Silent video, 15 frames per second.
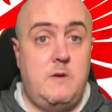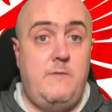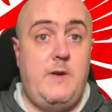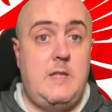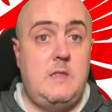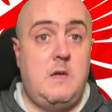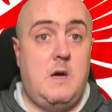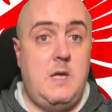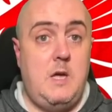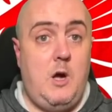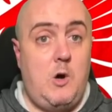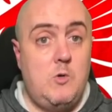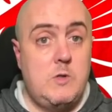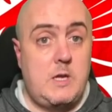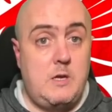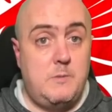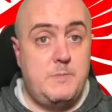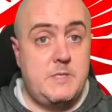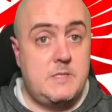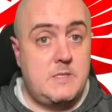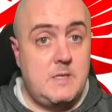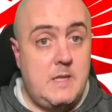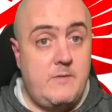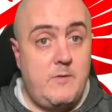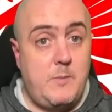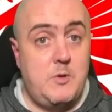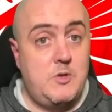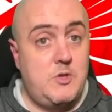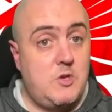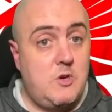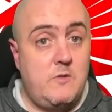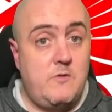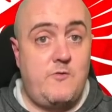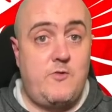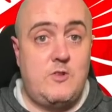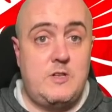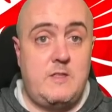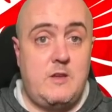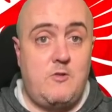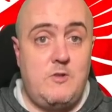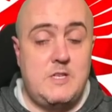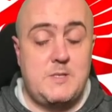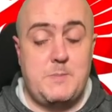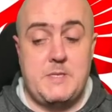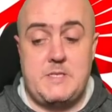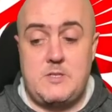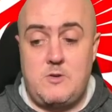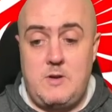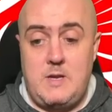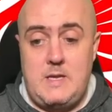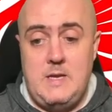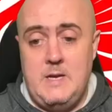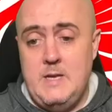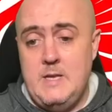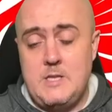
of van Dijk holding up his Liverpool shirt in front of the Christmas tree.